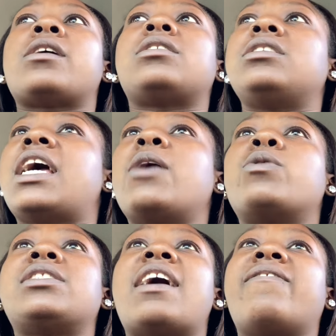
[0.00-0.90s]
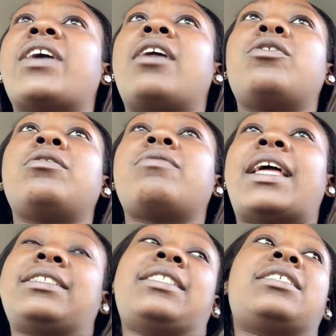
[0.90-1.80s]
today was that final,
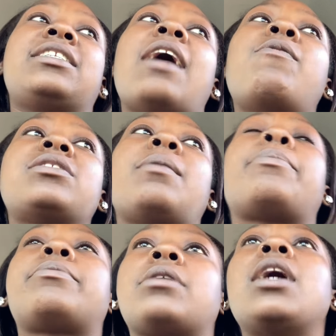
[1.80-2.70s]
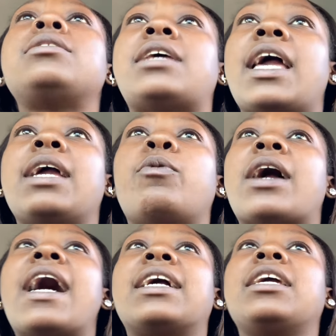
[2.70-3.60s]
like, today was a day where
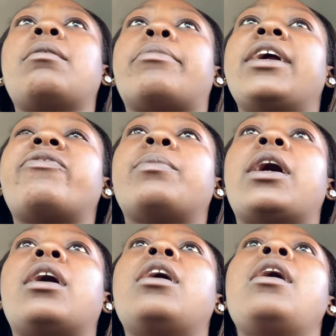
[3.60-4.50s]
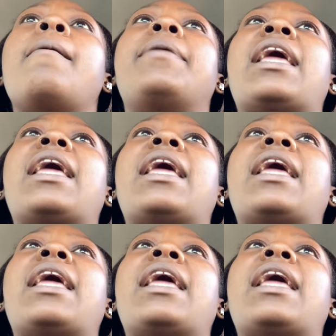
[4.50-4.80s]
I can get a break from her. But